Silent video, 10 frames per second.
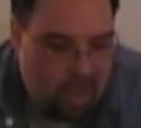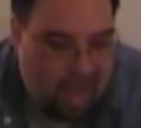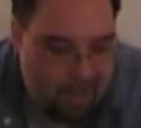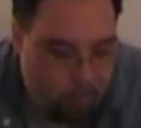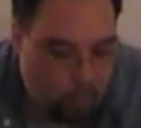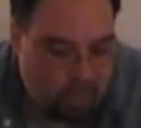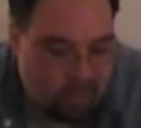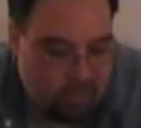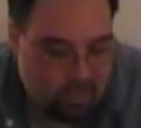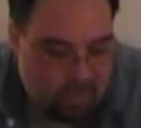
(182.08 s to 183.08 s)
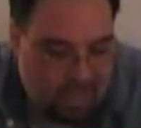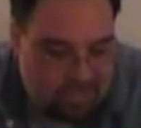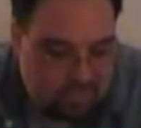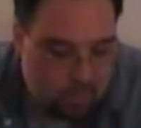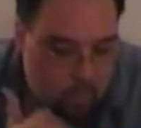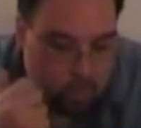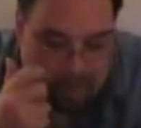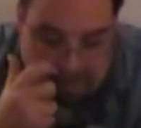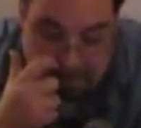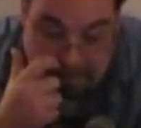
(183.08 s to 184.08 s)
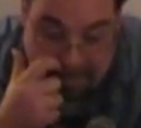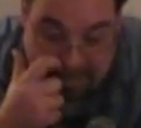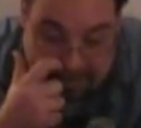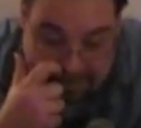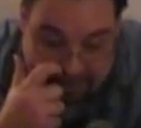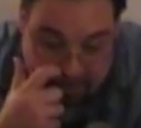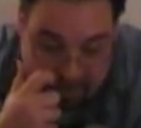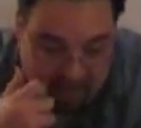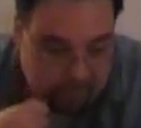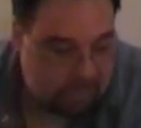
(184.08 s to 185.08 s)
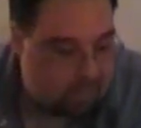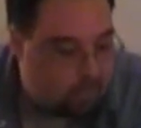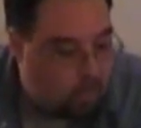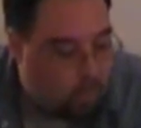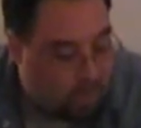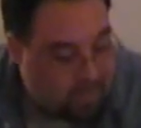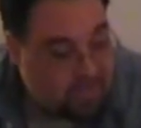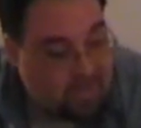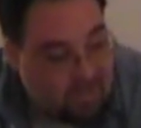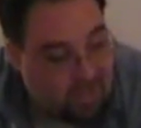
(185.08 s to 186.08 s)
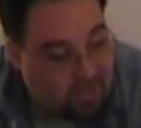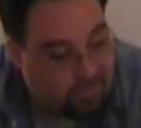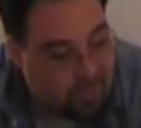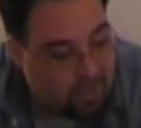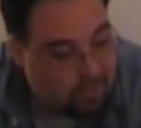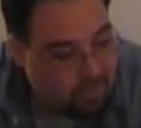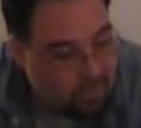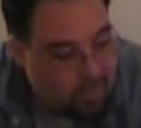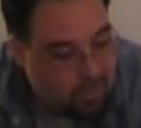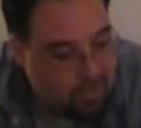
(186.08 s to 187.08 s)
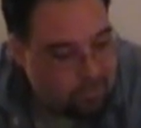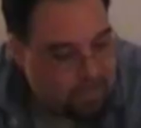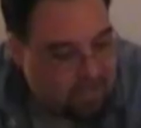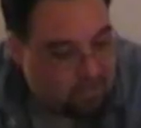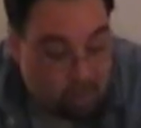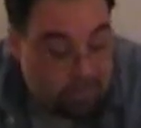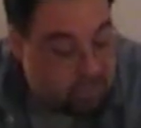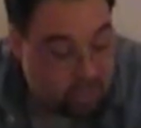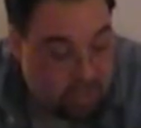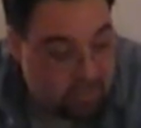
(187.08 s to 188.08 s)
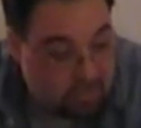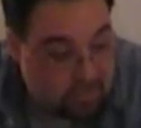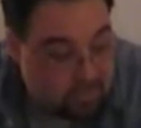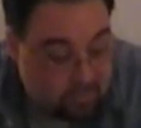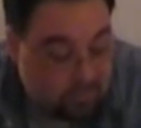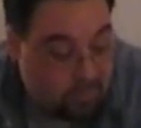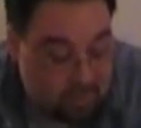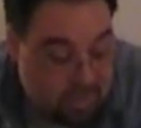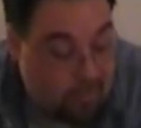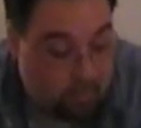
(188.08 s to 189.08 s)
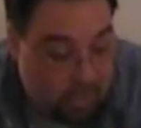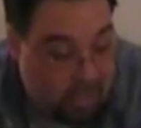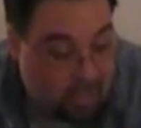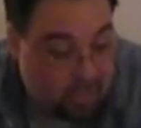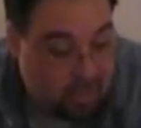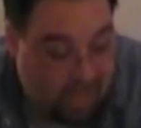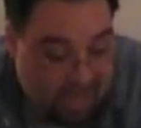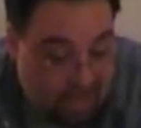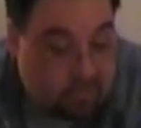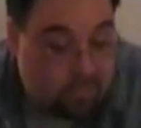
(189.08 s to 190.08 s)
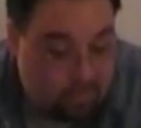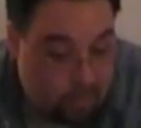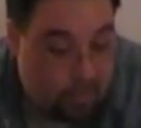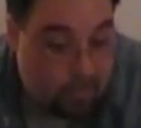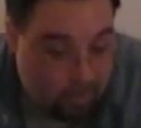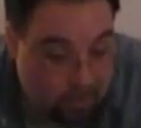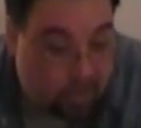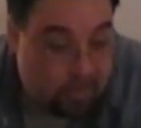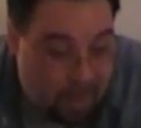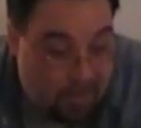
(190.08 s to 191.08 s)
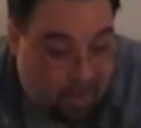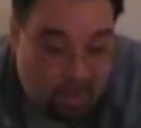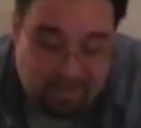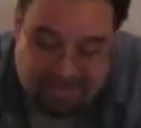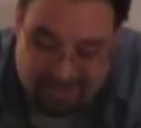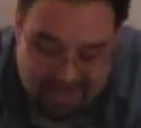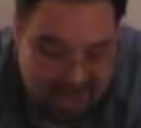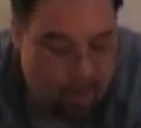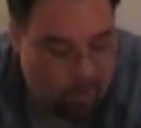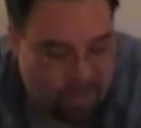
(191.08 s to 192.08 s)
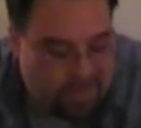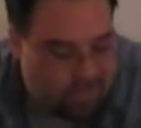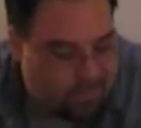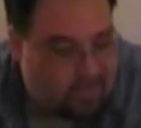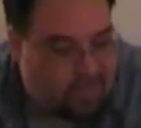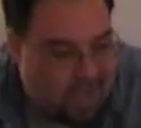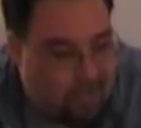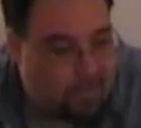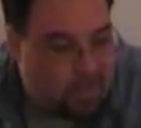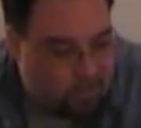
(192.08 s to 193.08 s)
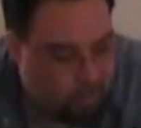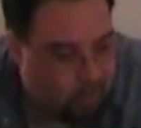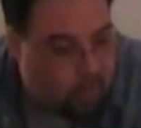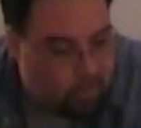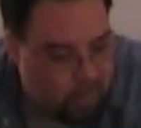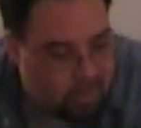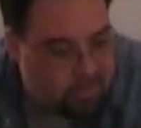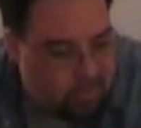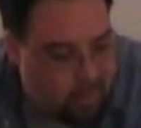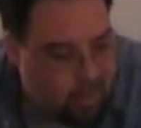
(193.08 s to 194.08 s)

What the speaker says: I'm worried as to what made Kelly Pavlik want to take that fight. Because all his trainers, as far as I'm reading, and the promoter, Bob Arum, did not want that fight to happen at all with